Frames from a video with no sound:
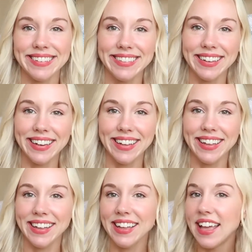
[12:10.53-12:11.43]

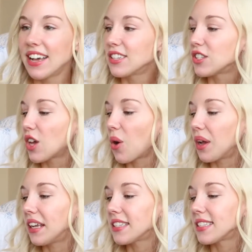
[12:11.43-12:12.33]
Ta-da! So
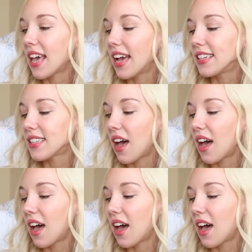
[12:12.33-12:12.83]
it says